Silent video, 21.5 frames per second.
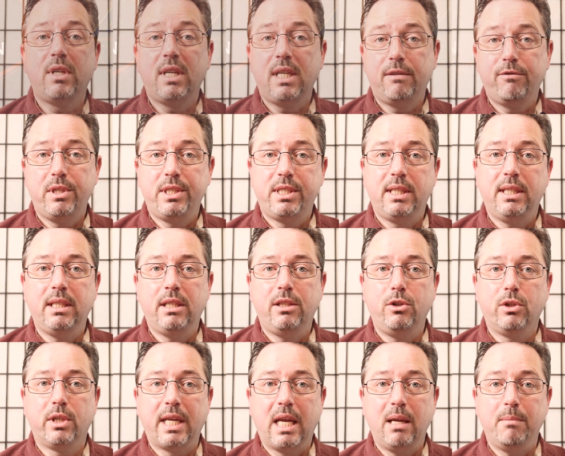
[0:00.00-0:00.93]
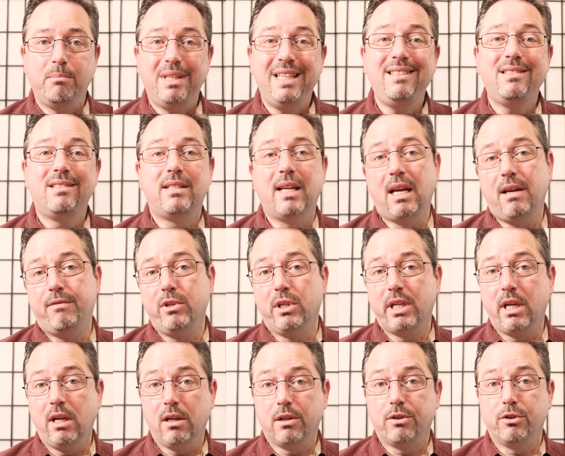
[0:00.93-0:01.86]
not every scene in your game needs to have your
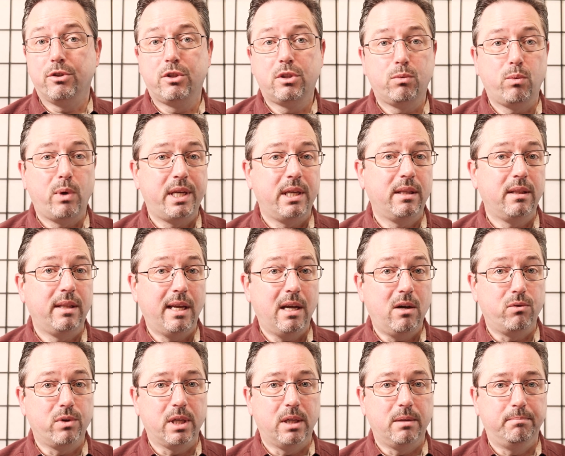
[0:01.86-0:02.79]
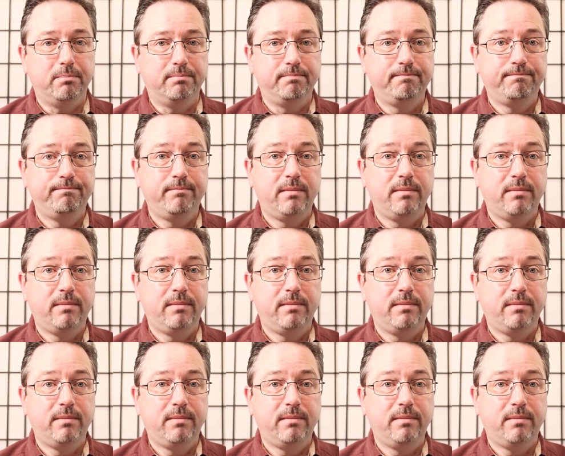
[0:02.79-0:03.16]
characters sweating the outcome.